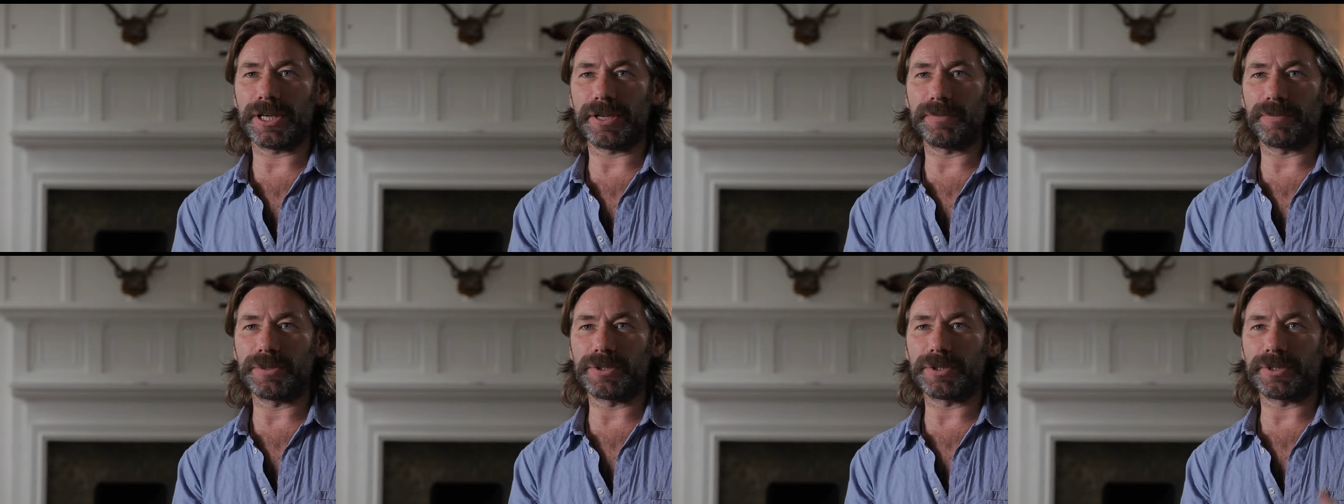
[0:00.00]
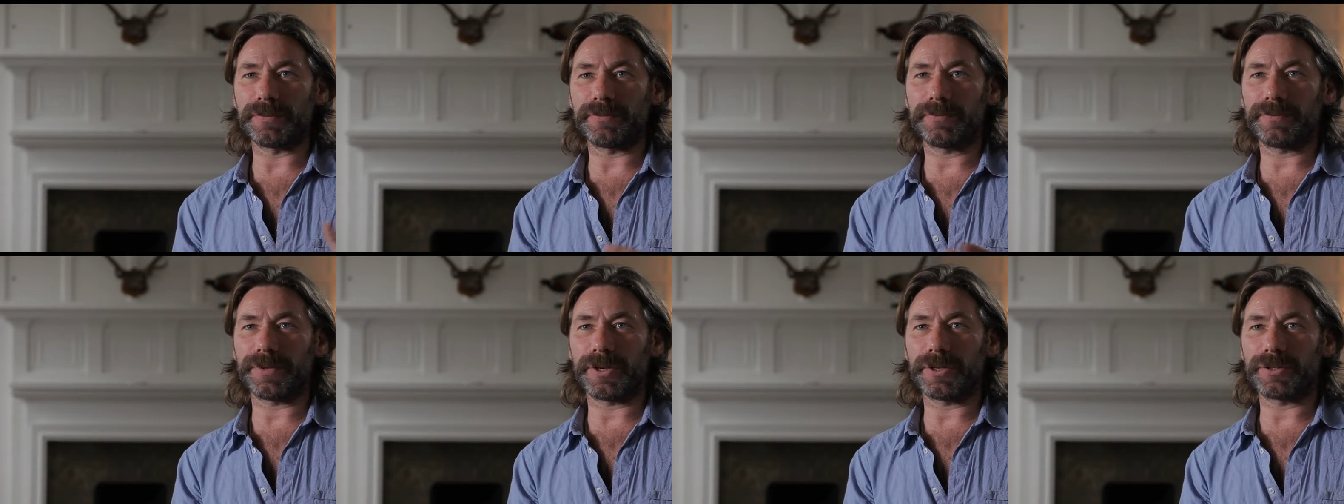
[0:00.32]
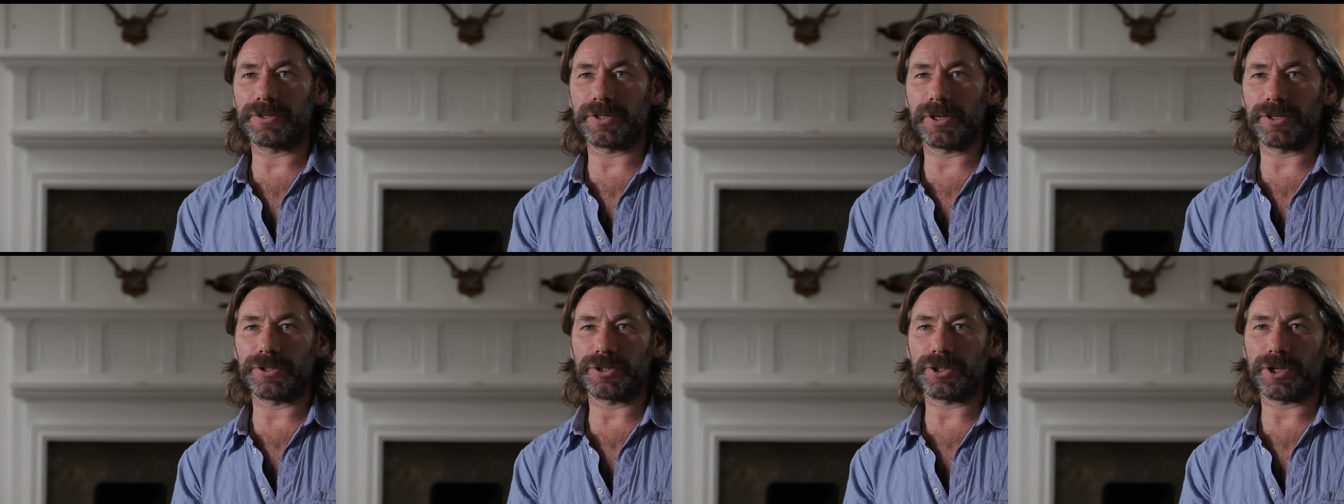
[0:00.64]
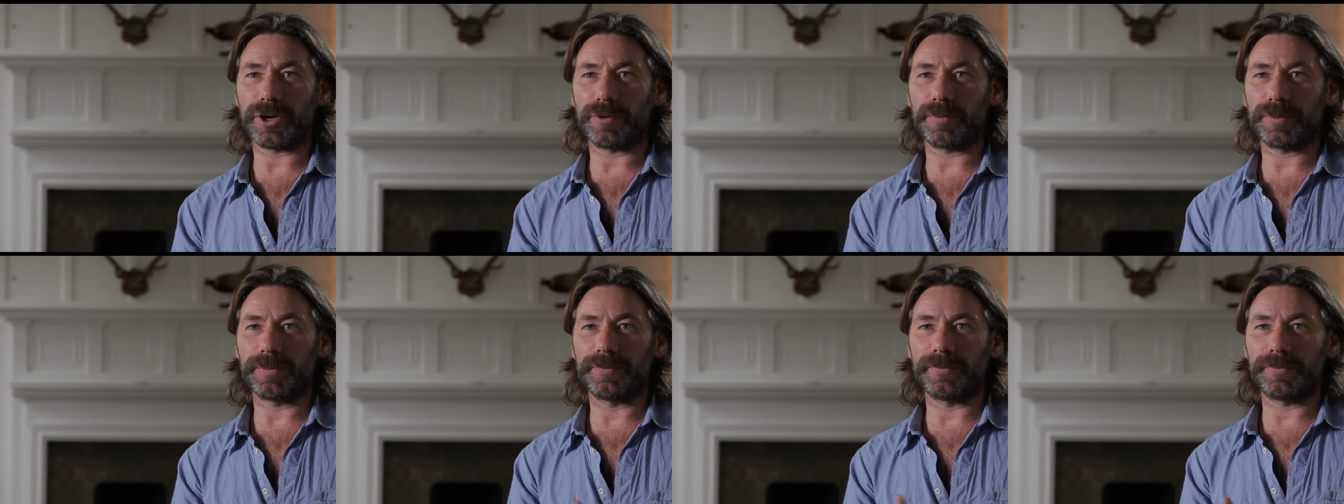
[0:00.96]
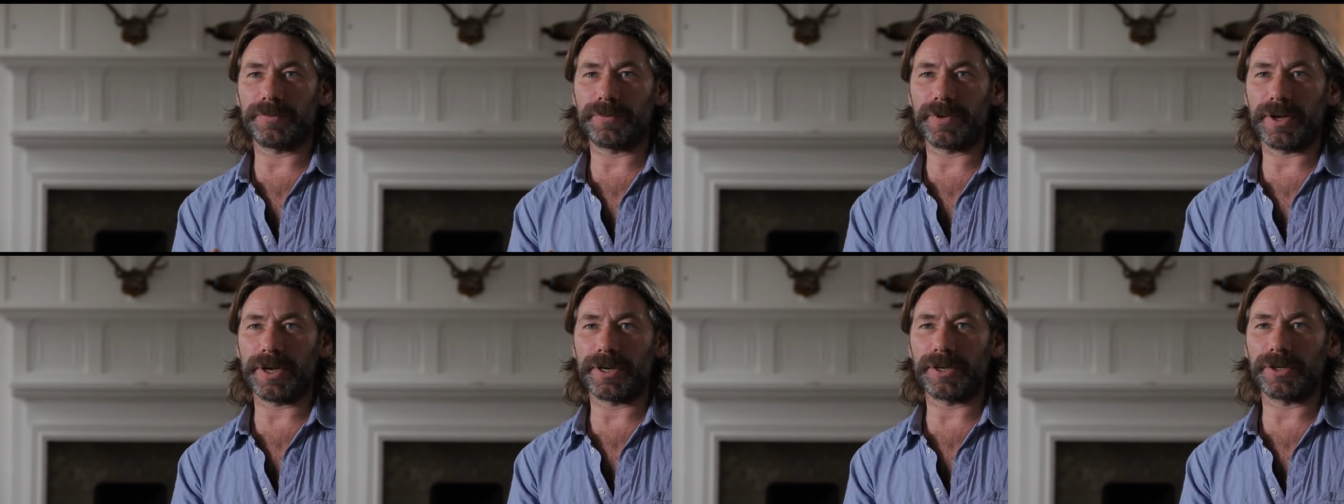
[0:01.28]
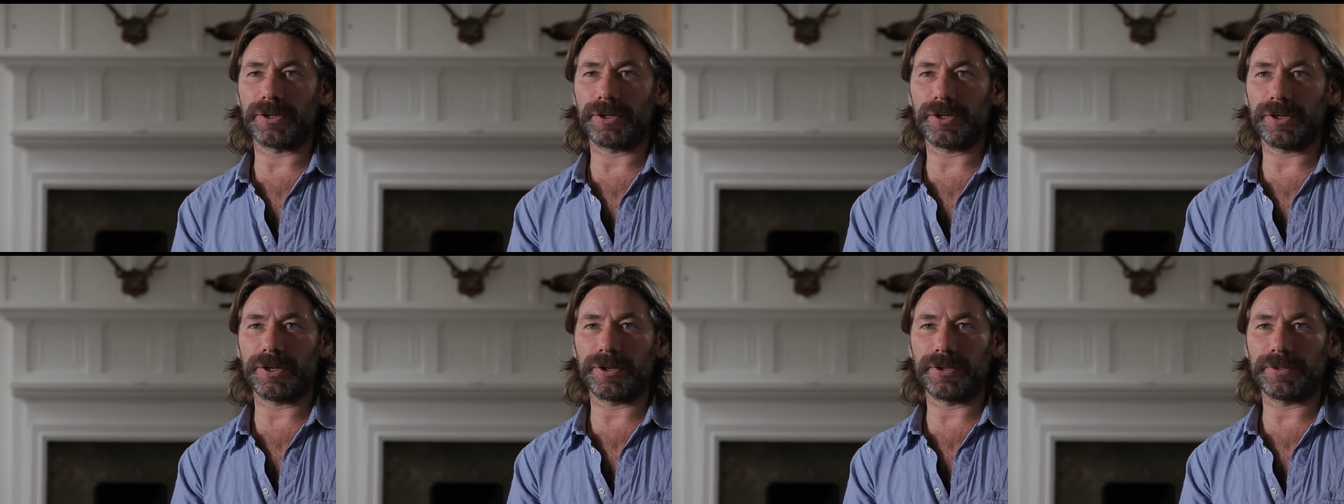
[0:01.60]
I'm using Photoshop and Final
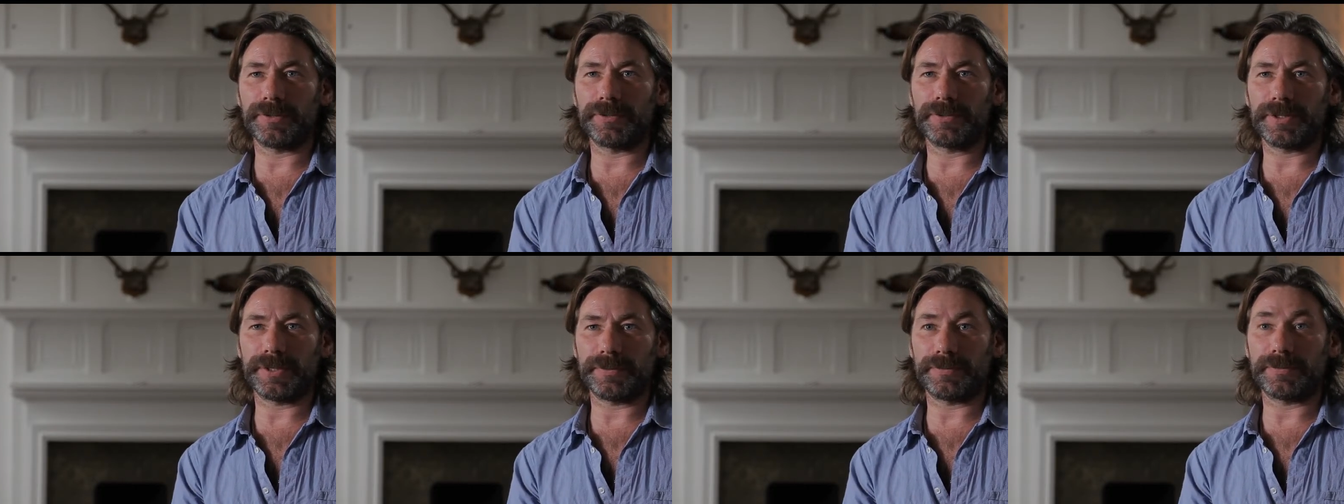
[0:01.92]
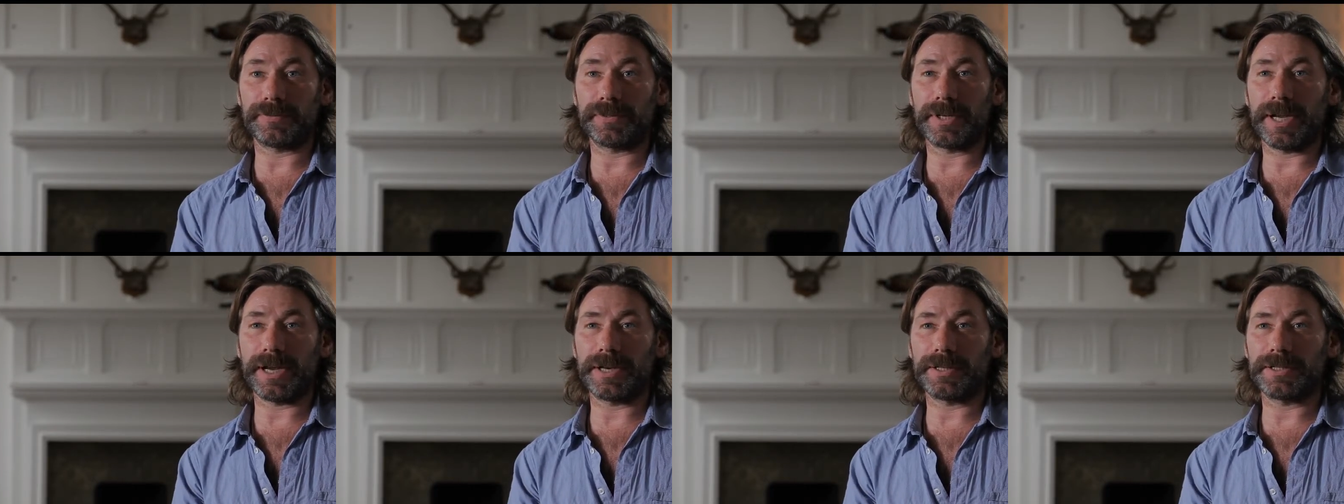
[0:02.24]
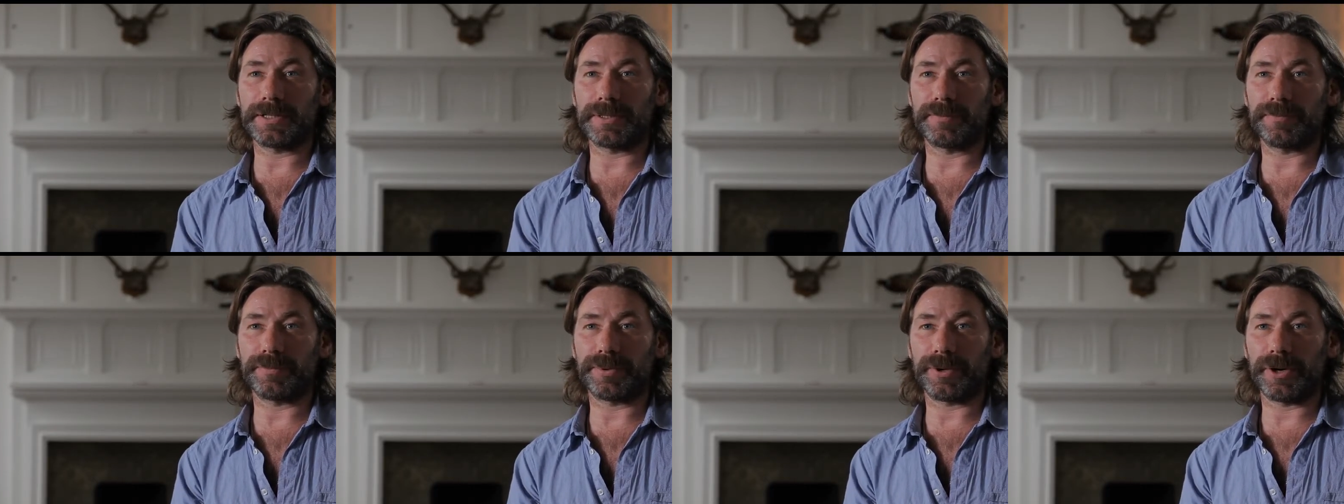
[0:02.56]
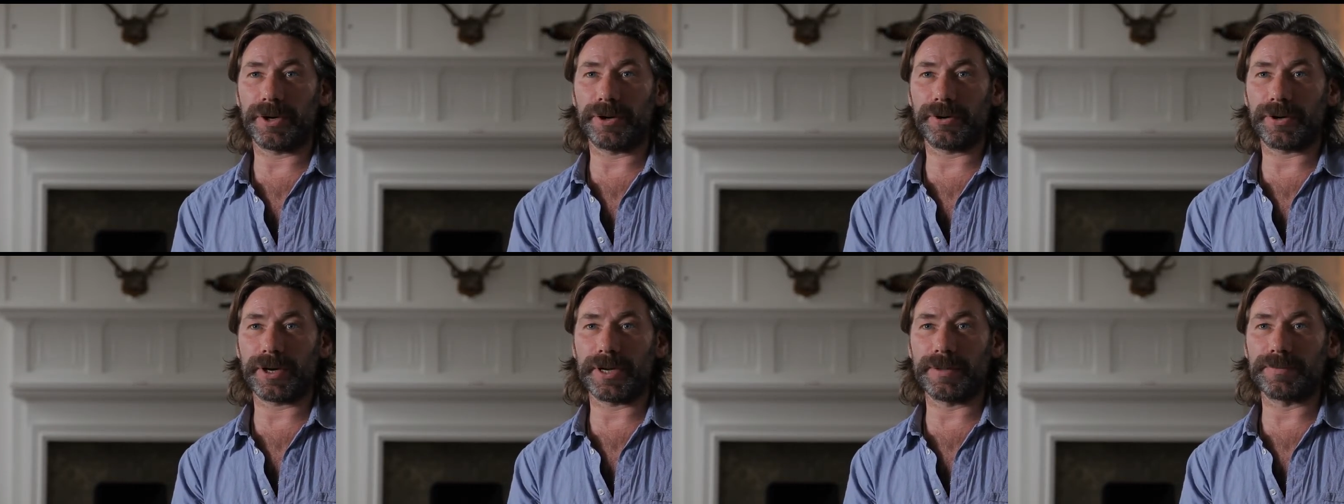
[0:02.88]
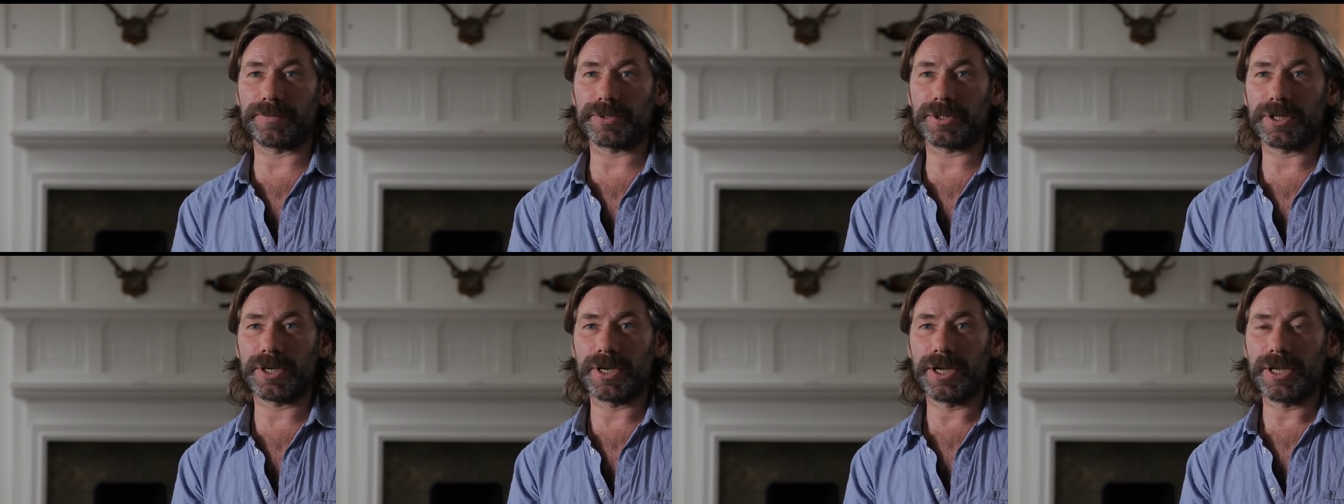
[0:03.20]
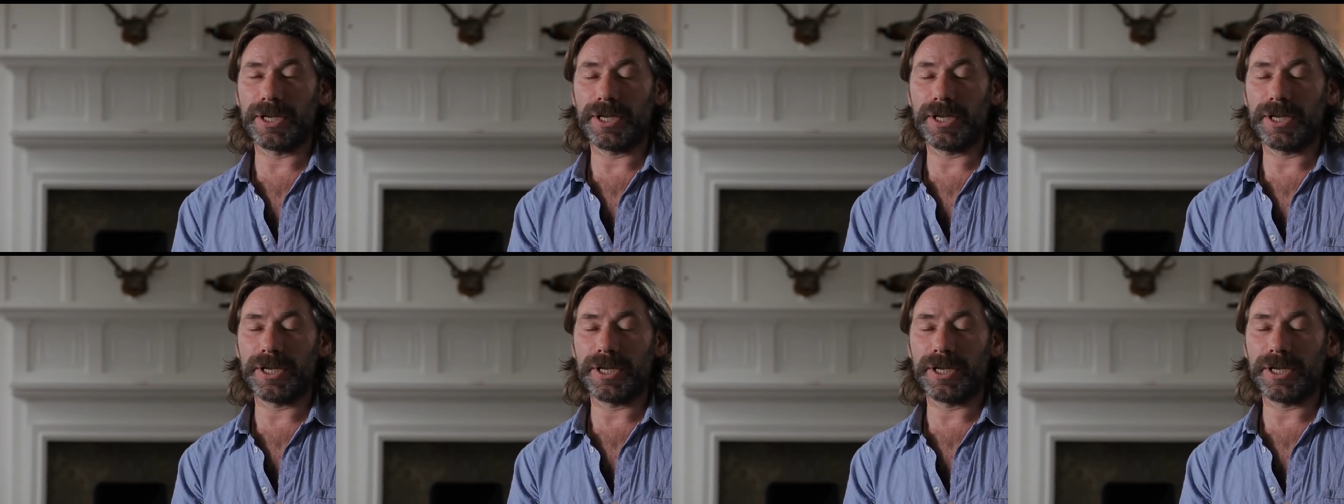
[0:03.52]
Cut and different editing programs,